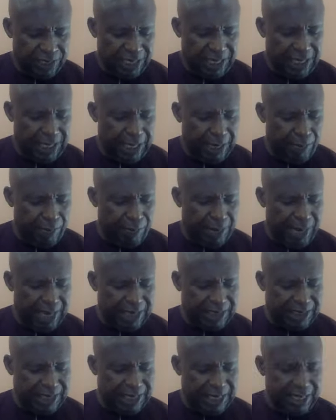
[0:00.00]
the
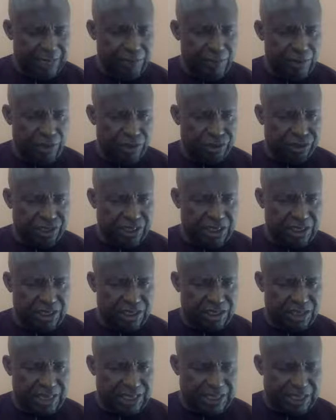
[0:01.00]
mighty name of Jesus
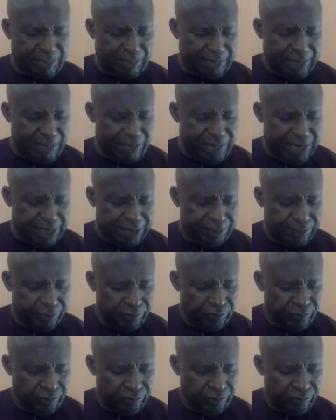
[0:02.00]
Christ, I pray, man.